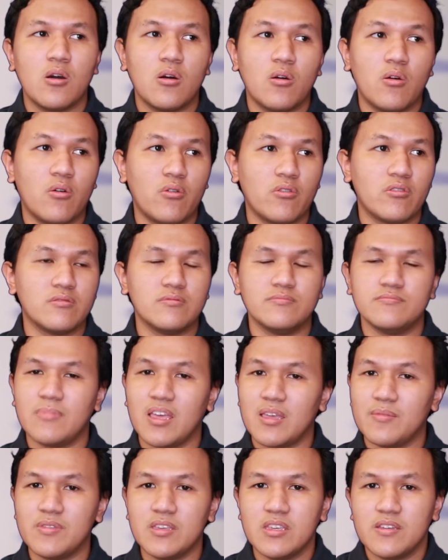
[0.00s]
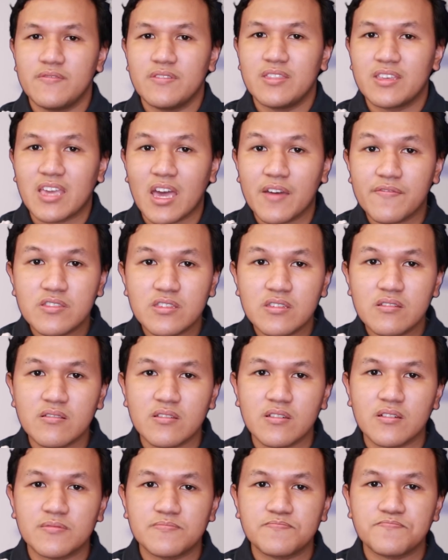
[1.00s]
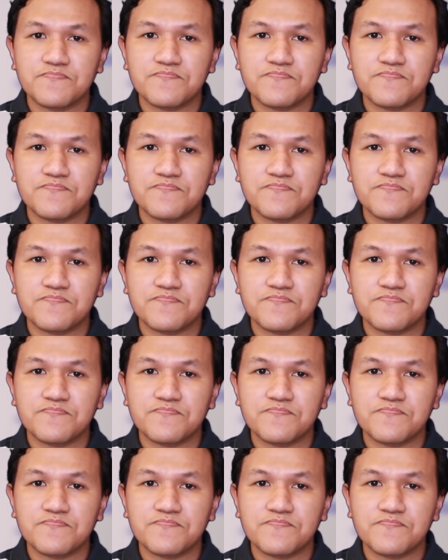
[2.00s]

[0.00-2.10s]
or maybe even the cafeteria.